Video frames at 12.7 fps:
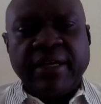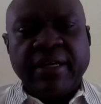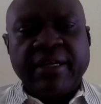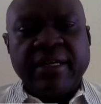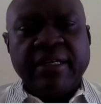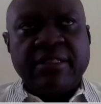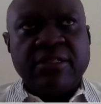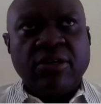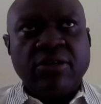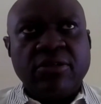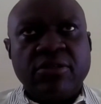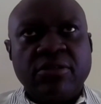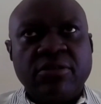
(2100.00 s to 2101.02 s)
think it's
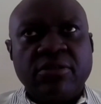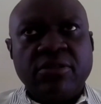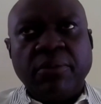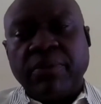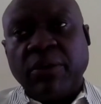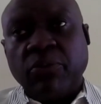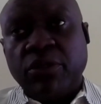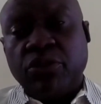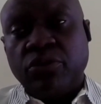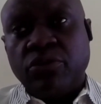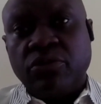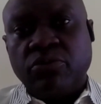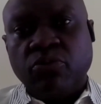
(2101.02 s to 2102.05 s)
not something we
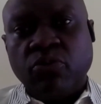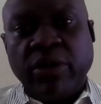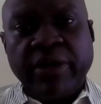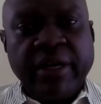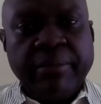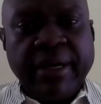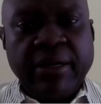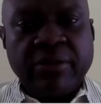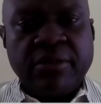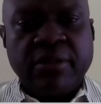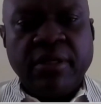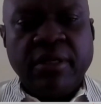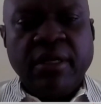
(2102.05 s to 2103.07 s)
should worry
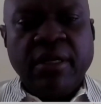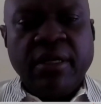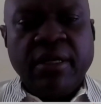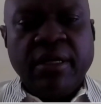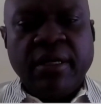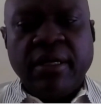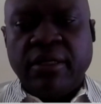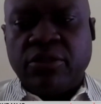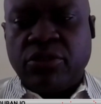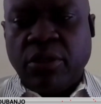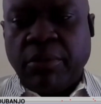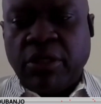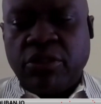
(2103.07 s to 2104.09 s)
about
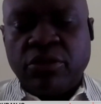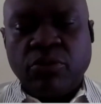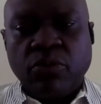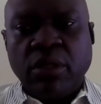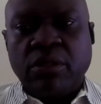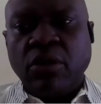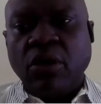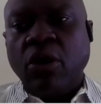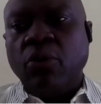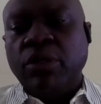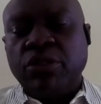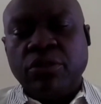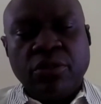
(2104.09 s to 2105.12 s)
so much.
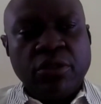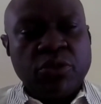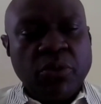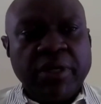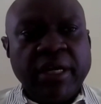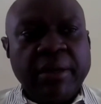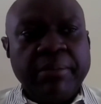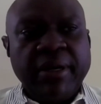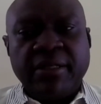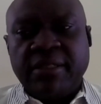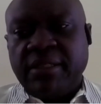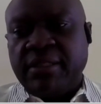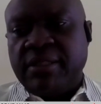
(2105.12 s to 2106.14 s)
All we should just worry
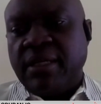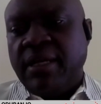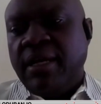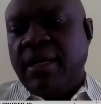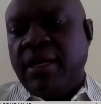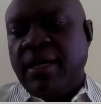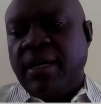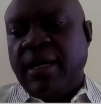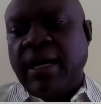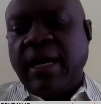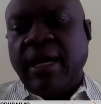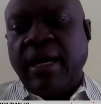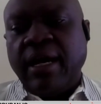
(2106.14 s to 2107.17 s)
about is
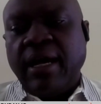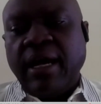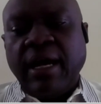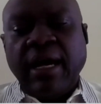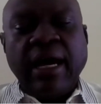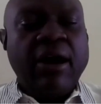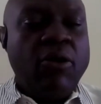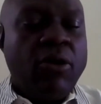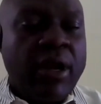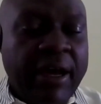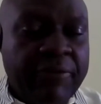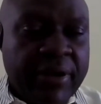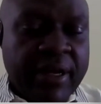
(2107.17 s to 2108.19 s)
are
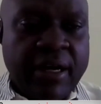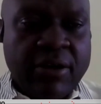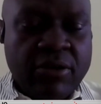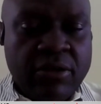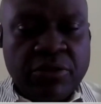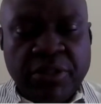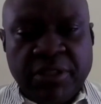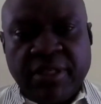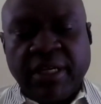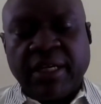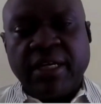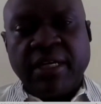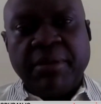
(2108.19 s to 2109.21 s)
all African countries
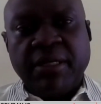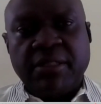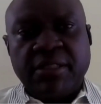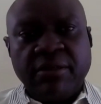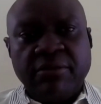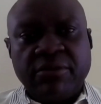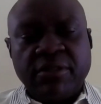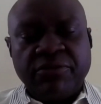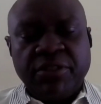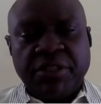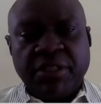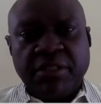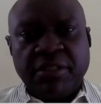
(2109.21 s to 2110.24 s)
thinking about
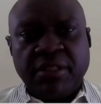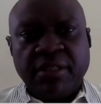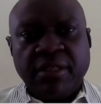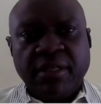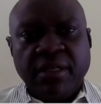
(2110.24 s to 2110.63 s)
self-sufficiency?